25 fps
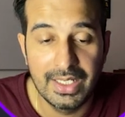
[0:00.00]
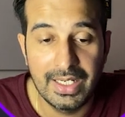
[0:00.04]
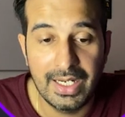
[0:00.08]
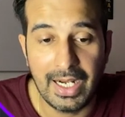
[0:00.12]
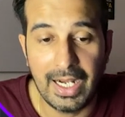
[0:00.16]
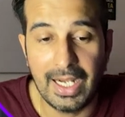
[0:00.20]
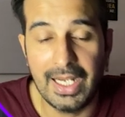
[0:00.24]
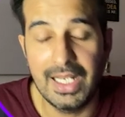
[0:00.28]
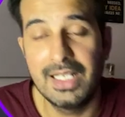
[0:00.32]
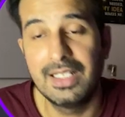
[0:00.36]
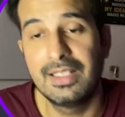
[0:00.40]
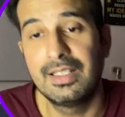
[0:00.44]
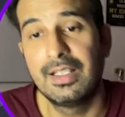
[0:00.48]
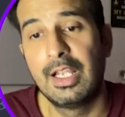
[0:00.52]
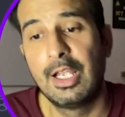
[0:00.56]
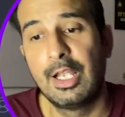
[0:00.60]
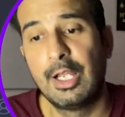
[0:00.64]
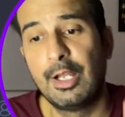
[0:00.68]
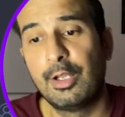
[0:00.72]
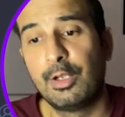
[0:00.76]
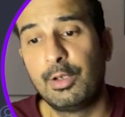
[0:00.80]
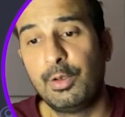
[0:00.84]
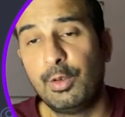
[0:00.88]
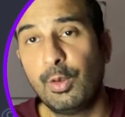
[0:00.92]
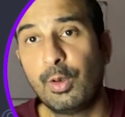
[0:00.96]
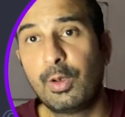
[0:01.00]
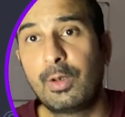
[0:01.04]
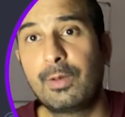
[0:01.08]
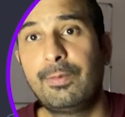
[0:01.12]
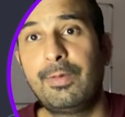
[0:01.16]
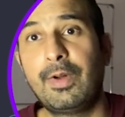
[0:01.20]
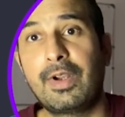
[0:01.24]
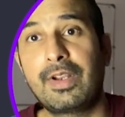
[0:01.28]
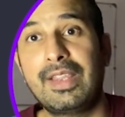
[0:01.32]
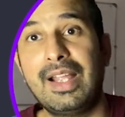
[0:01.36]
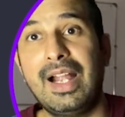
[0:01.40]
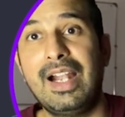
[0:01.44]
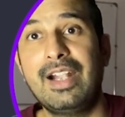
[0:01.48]
I'll look
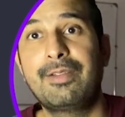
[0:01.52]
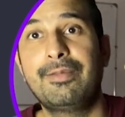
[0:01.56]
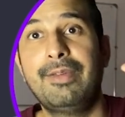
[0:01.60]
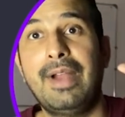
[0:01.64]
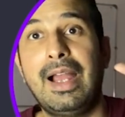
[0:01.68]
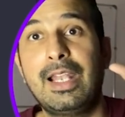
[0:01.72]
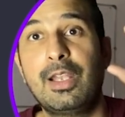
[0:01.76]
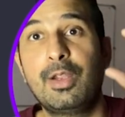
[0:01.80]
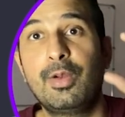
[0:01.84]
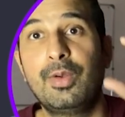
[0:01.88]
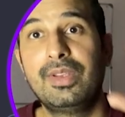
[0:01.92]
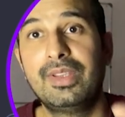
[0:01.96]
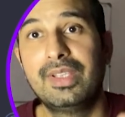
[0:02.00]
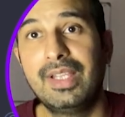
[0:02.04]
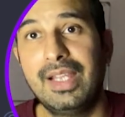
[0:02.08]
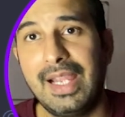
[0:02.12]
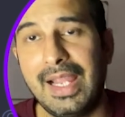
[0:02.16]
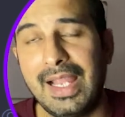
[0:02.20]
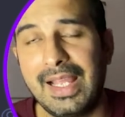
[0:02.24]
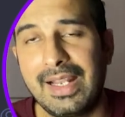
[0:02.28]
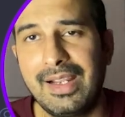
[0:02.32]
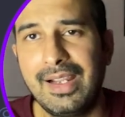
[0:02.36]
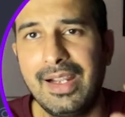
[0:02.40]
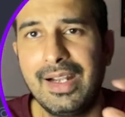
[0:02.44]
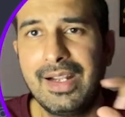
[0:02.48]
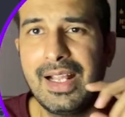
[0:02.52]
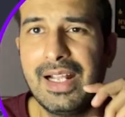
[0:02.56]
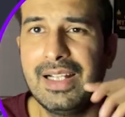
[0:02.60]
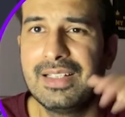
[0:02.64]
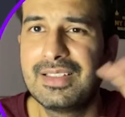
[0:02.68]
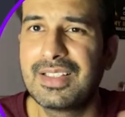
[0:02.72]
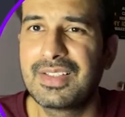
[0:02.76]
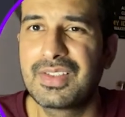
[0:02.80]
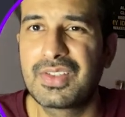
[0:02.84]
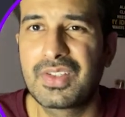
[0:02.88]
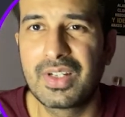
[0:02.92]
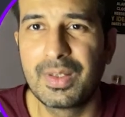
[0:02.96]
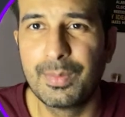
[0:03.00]
for that value in the array and I'll
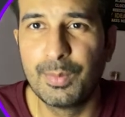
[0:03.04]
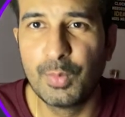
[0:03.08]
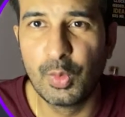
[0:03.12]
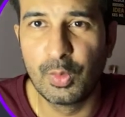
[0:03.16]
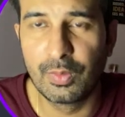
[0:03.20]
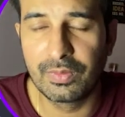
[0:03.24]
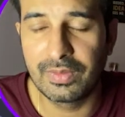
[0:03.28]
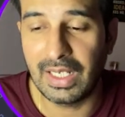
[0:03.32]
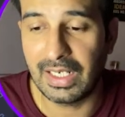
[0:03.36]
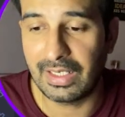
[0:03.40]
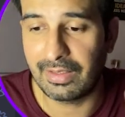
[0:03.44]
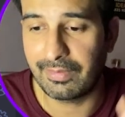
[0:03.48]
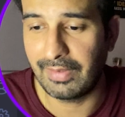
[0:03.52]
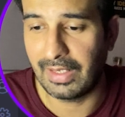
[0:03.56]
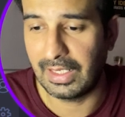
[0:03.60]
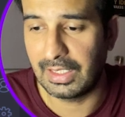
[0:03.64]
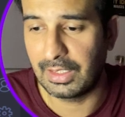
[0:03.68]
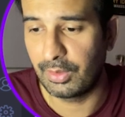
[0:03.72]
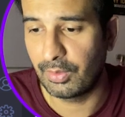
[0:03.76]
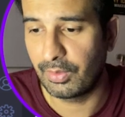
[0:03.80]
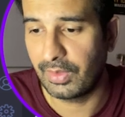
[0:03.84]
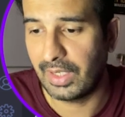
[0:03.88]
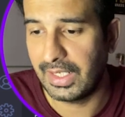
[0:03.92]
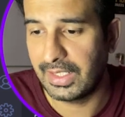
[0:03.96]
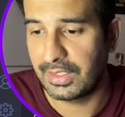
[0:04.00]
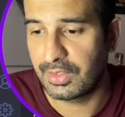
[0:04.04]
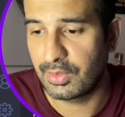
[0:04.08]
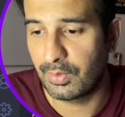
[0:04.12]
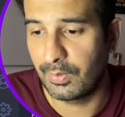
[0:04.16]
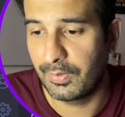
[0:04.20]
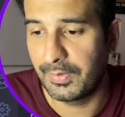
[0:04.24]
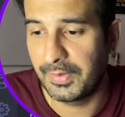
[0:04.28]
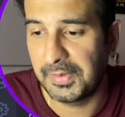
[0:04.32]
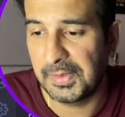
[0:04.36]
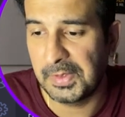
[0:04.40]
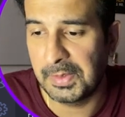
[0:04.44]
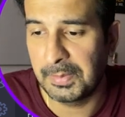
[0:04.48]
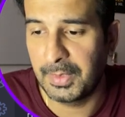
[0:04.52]
just remove that value, right? So
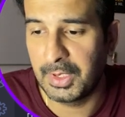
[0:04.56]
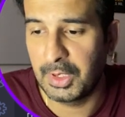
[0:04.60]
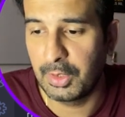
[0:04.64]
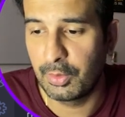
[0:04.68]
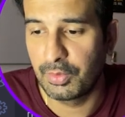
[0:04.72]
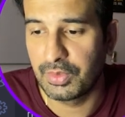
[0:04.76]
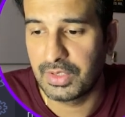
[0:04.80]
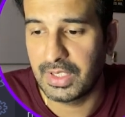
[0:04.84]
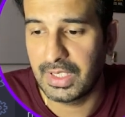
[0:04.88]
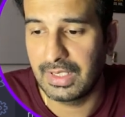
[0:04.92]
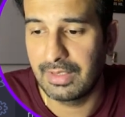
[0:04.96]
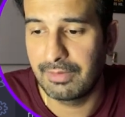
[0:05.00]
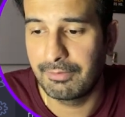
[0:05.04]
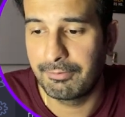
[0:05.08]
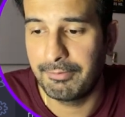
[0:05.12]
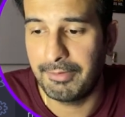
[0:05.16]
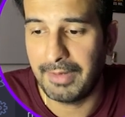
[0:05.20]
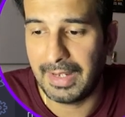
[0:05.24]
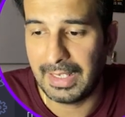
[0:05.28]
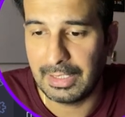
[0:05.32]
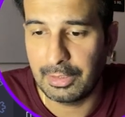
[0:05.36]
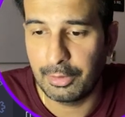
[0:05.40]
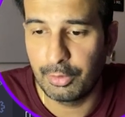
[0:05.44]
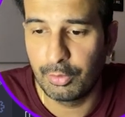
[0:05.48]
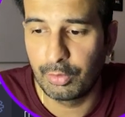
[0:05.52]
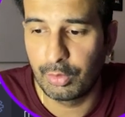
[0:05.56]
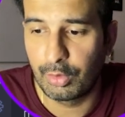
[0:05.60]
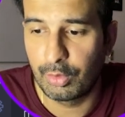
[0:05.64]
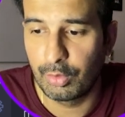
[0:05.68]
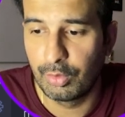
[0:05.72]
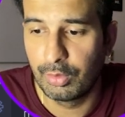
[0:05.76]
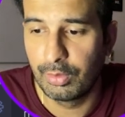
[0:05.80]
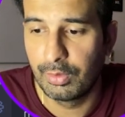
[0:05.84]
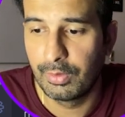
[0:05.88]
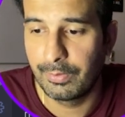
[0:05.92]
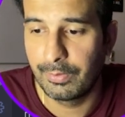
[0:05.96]
we will be using value to